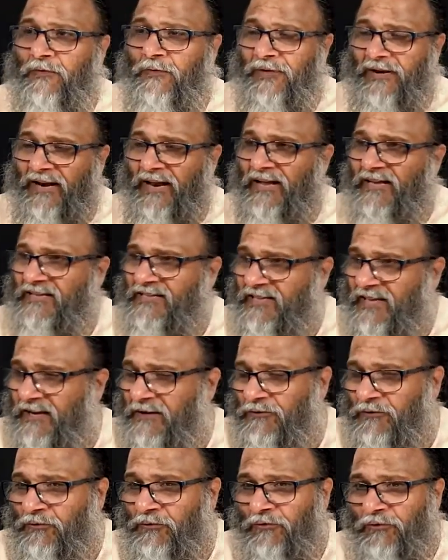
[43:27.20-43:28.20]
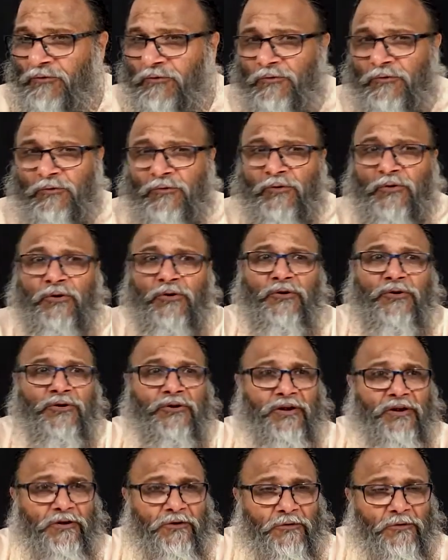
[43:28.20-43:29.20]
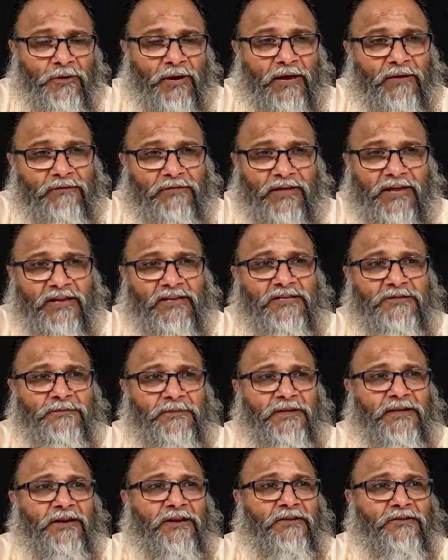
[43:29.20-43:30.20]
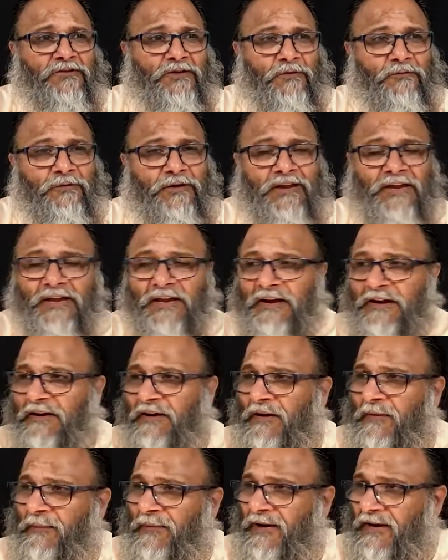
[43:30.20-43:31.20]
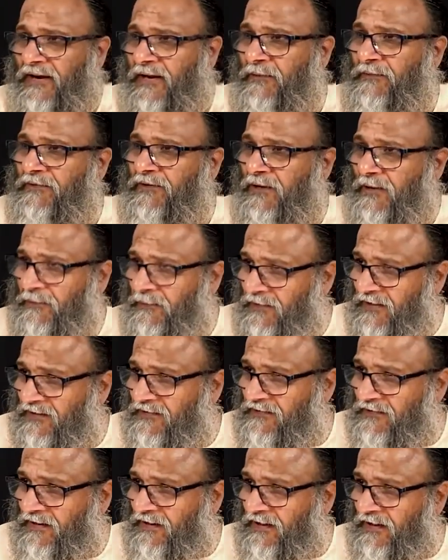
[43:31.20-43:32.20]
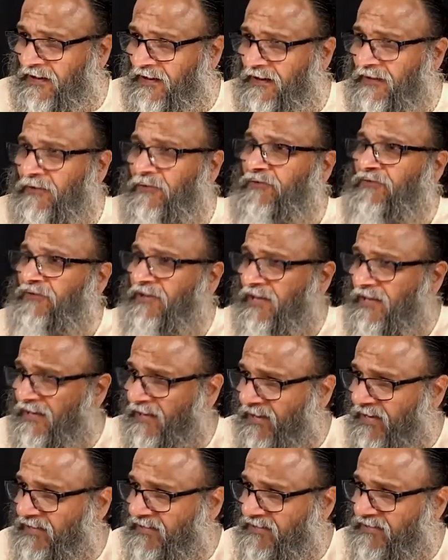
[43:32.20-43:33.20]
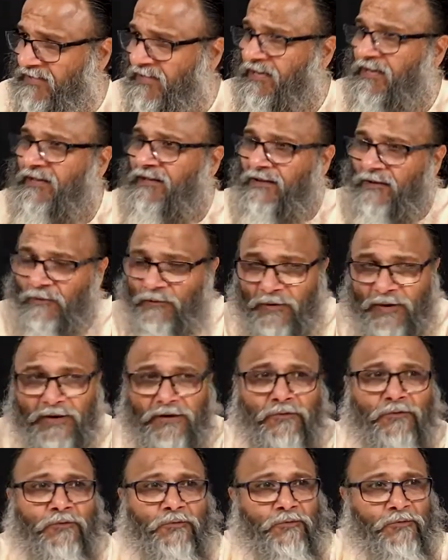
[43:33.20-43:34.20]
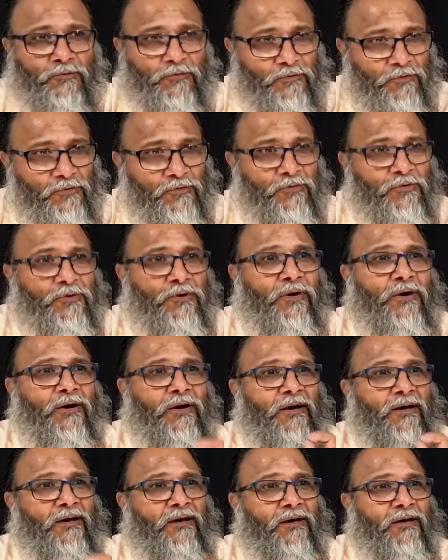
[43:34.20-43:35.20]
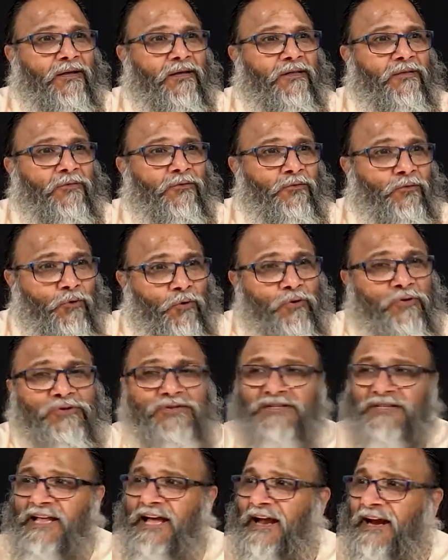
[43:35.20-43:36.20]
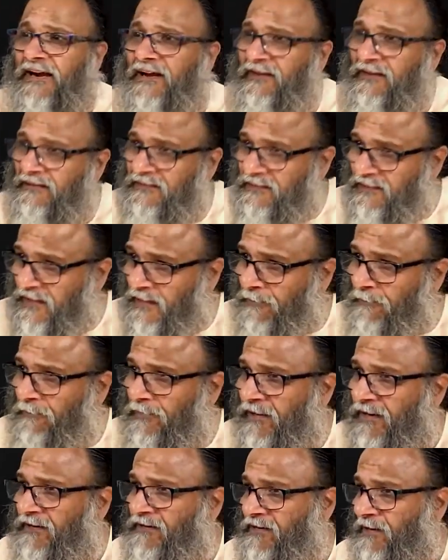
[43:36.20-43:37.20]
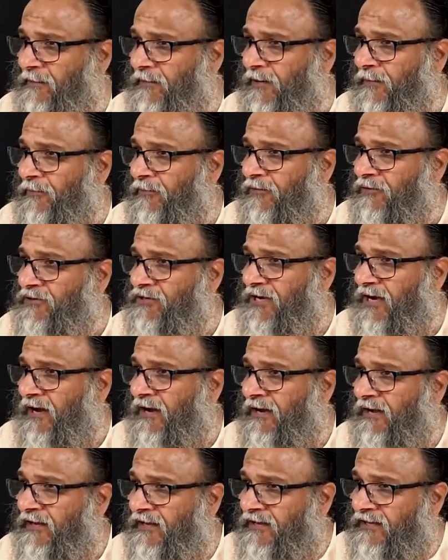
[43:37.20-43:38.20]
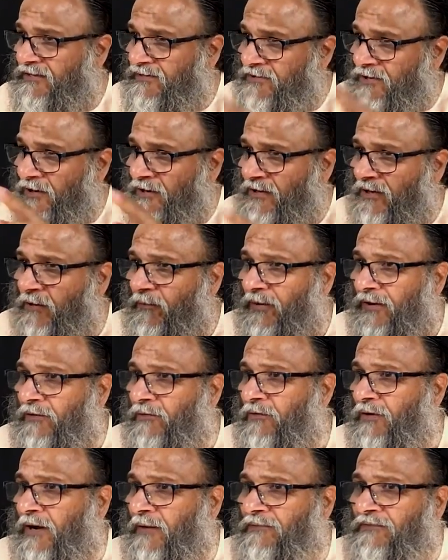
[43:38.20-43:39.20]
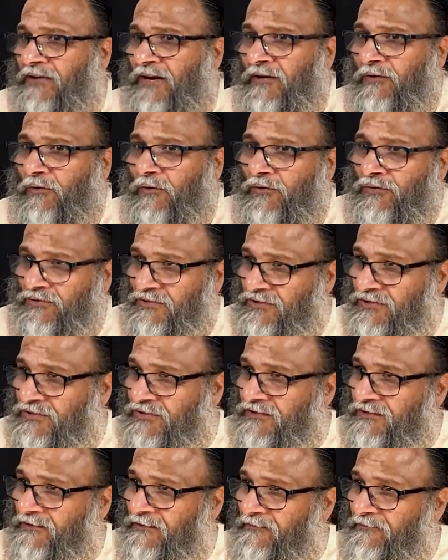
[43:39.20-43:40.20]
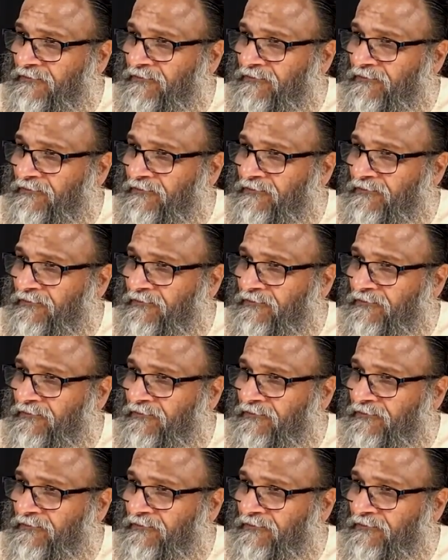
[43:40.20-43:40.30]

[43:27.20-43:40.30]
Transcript: So when I say to you, did you have the experience of waking dream and deep sleep yesterday? You say yes. The one who knows that is the imperishable Purusha. He is not the one who comes and goes.